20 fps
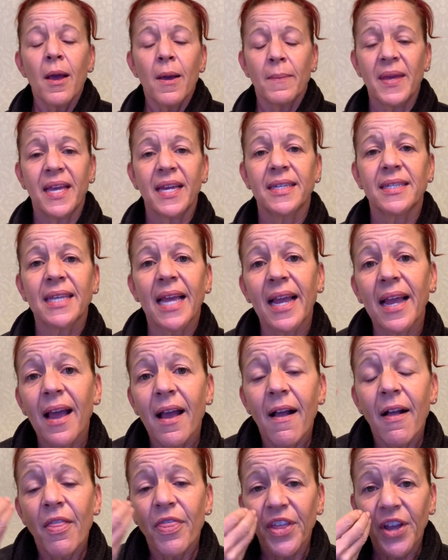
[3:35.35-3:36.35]
because like
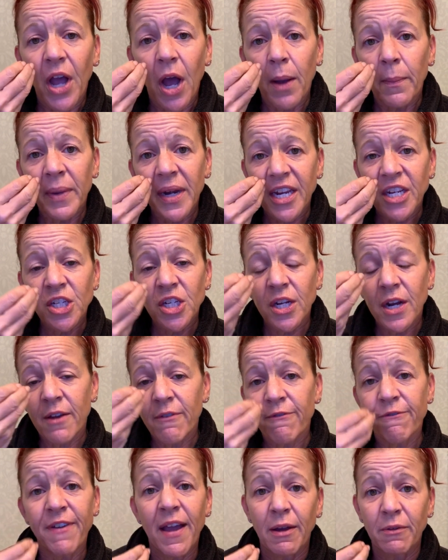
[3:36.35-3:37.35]
the combination
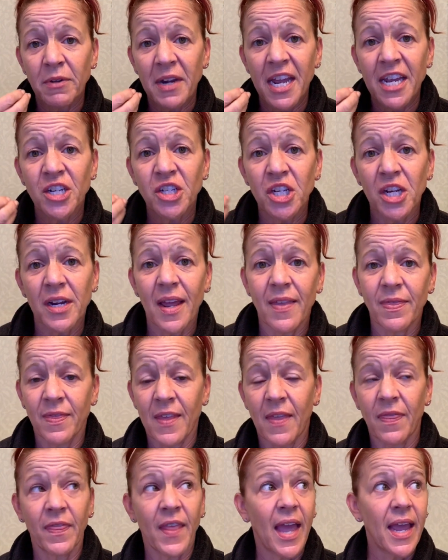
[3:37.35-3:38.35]
of foundation and
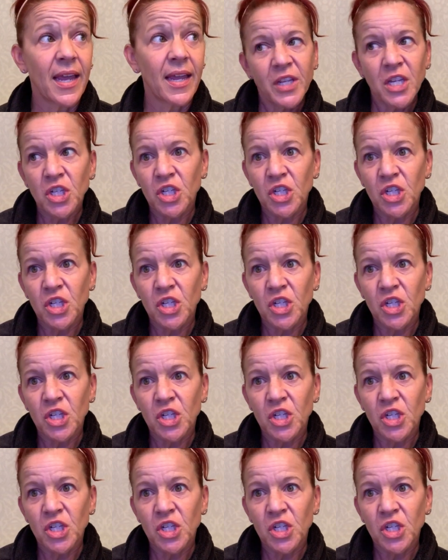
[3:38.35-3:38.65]
then like